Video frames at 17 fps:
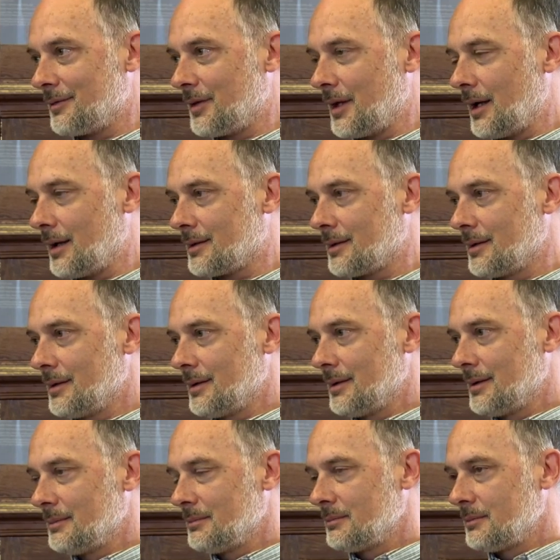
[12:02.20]
of that,
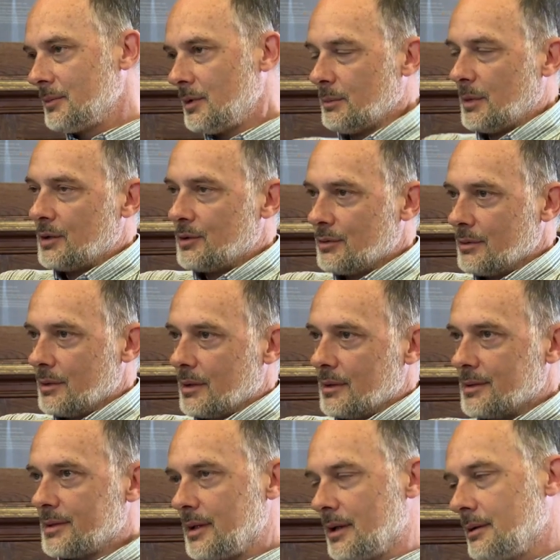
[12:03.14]
you might shrug
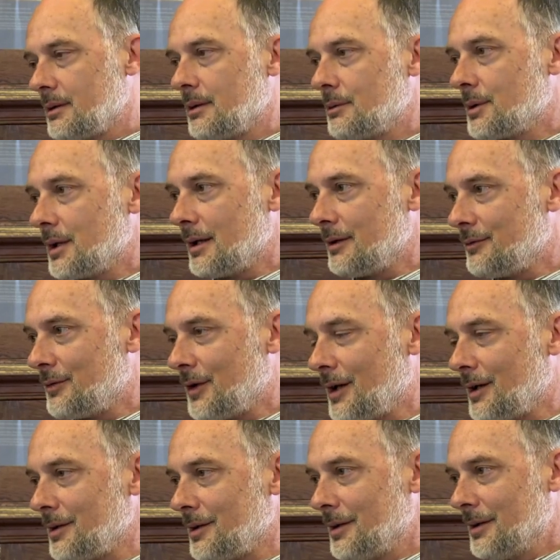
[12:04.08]
and say, okay,
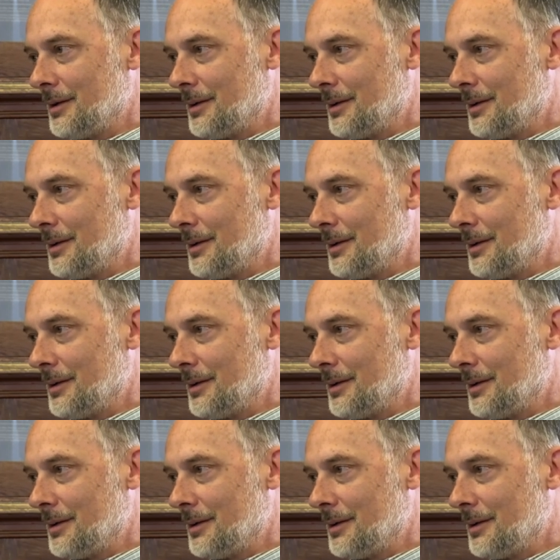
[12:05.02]
fine.